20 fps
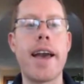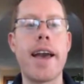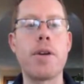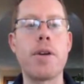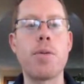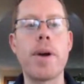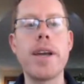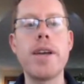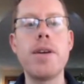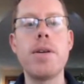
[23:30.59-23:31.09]

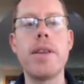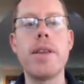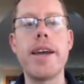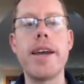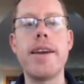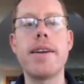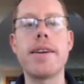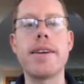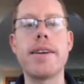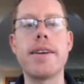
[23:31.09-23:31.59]
and
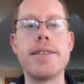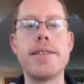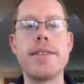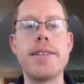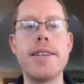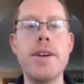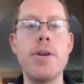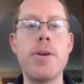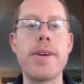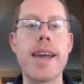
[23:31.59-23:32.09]
regulate
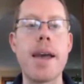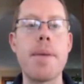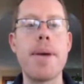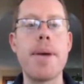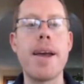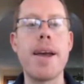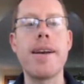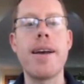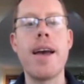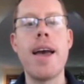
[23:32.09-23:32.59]
casino
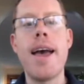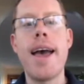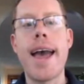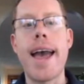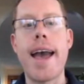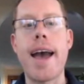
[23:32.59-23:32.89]
gaming